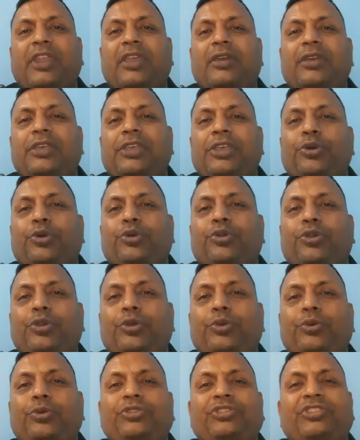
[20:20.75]

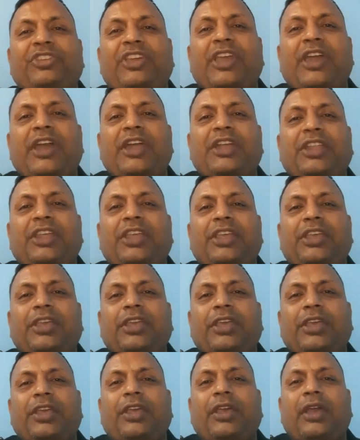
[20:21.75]
EOQ, JIT,
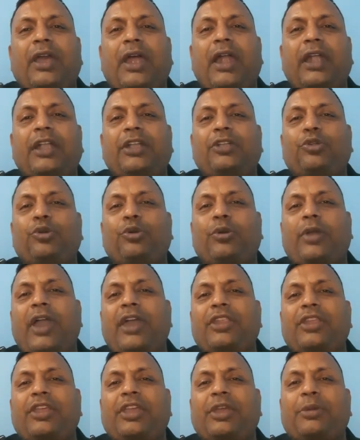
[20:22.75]
and to
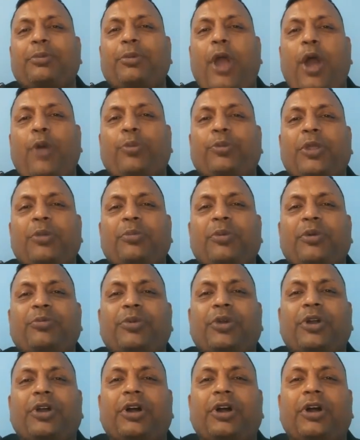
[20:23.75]
carry optimum
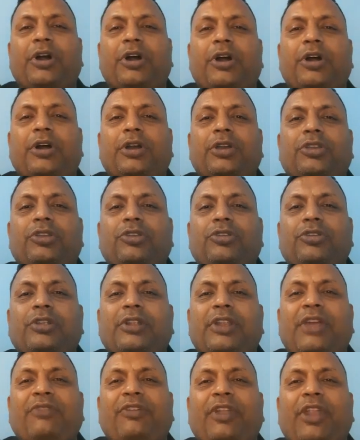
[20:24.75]

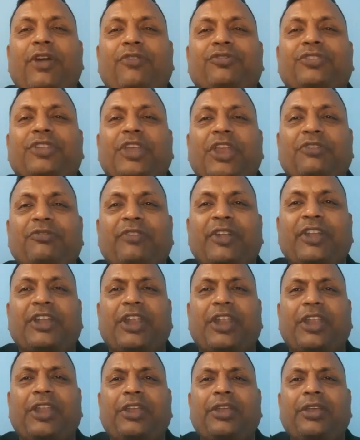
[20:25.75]
level of
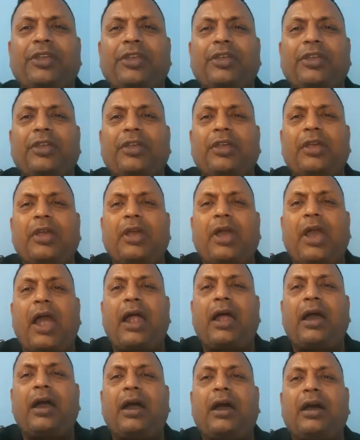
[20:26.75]
inventory.
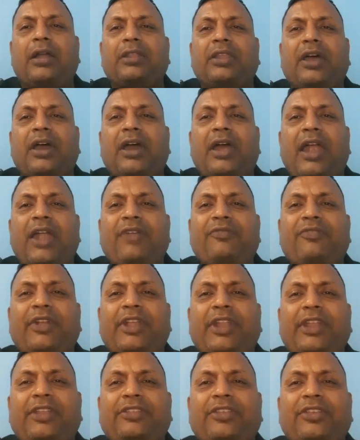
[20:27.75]
Uh, the
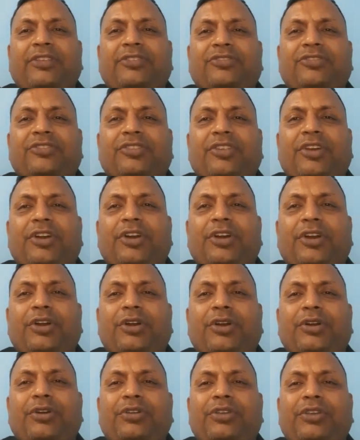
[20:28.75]
advantages
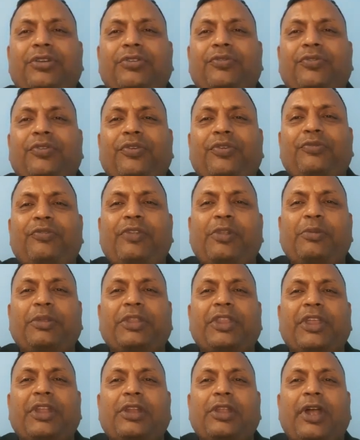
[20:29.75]
uh, will be
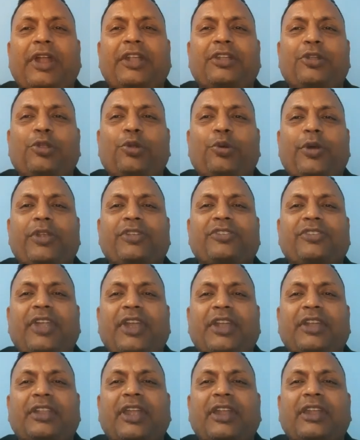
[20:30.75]
the, at lower
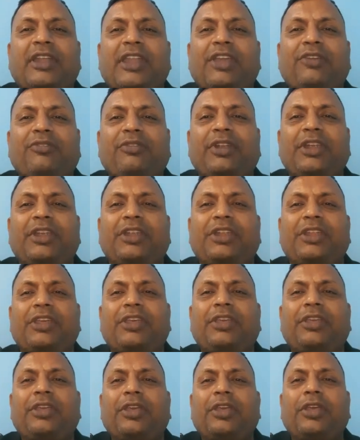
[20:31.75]
side that
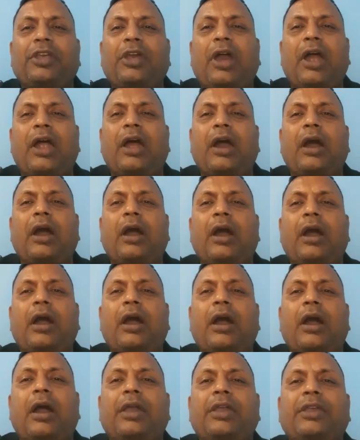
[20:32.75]
liquidity
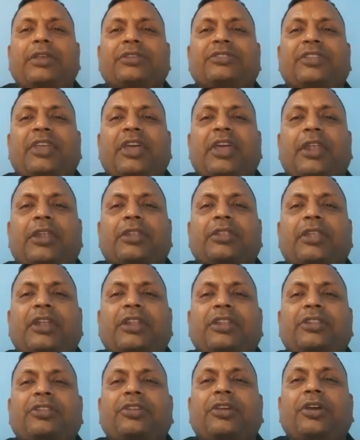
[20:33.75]
uh, is there. That
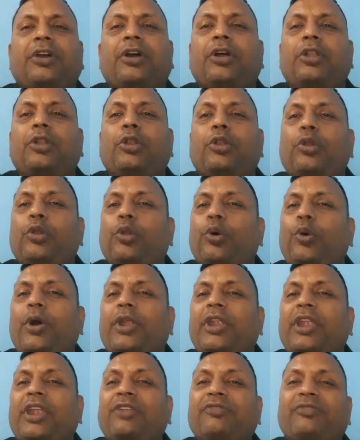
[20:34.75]
is the
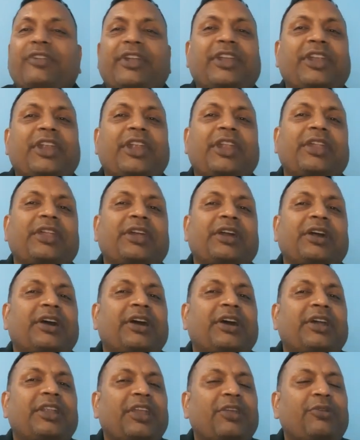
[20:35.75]
lower inventory
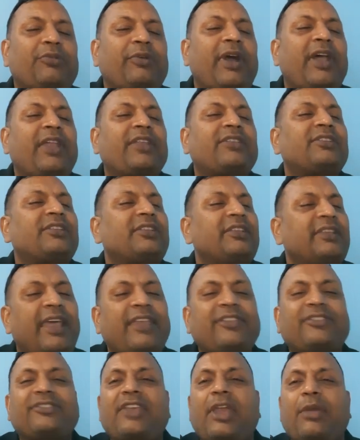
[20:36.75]
uh, requires
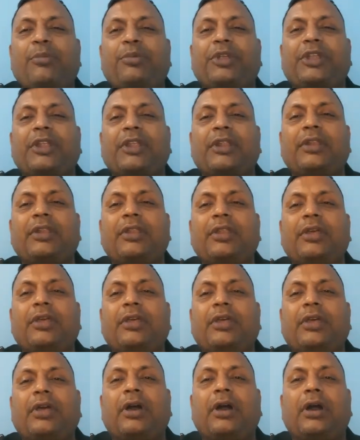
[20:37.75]
less capital,
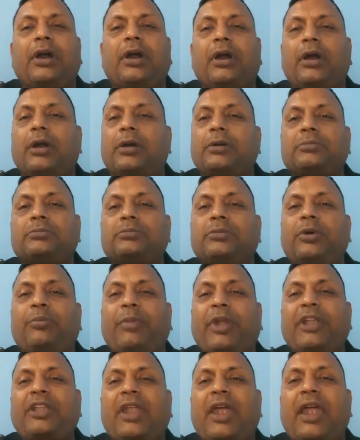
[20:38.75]
uh,
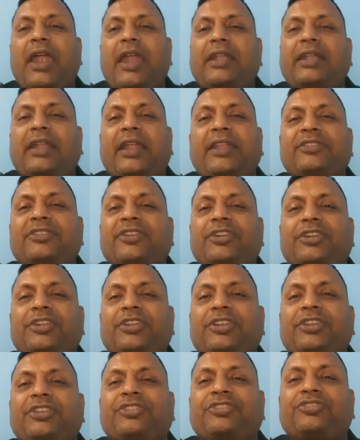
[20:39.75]
but
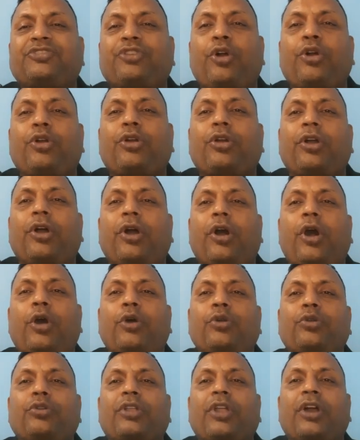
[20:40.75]
endangered stock
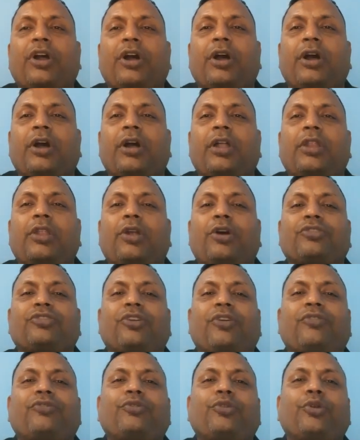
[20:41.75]
out uh, loss
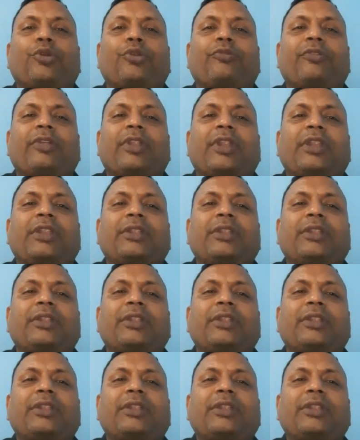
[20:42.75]
of goodwill.